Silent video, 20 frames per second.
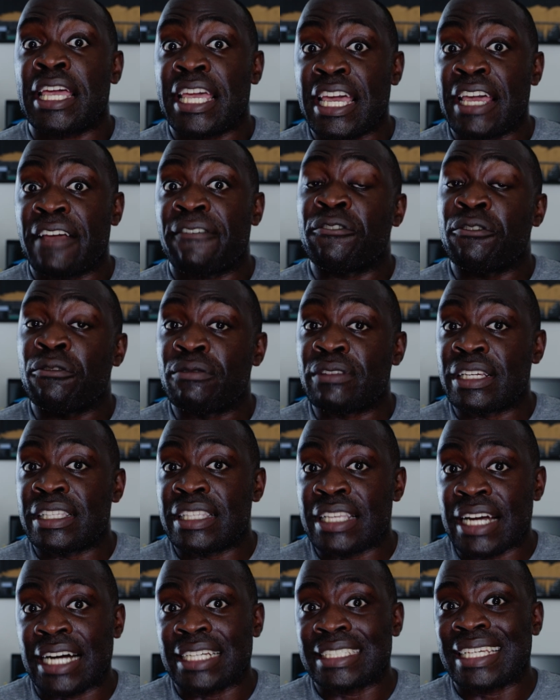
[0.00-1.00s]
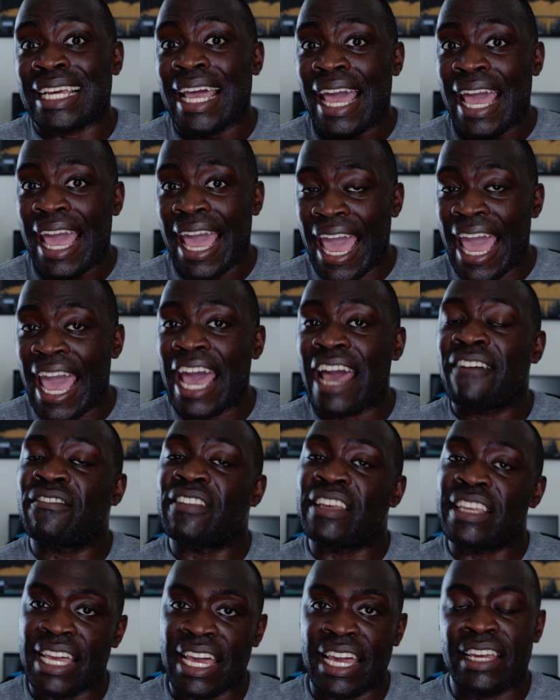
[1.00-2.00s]
if you did not have
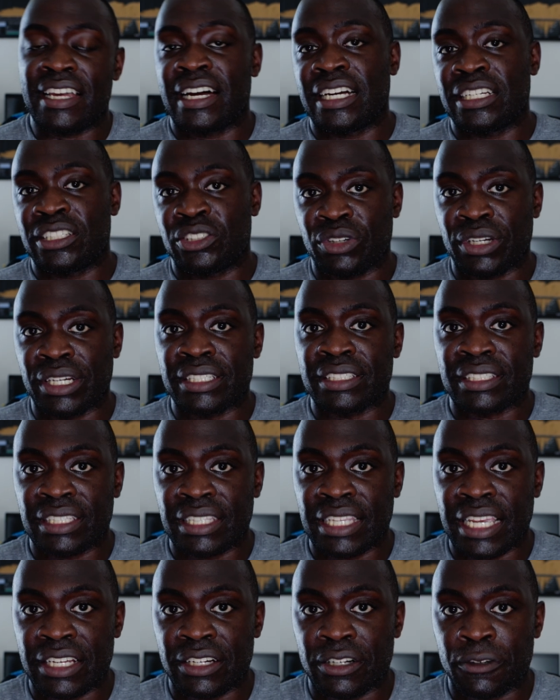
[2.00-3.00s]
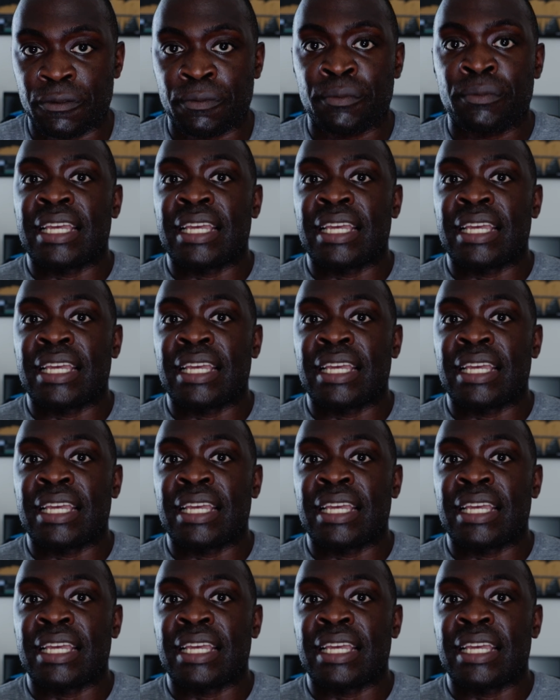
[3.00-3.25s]
the AI translator.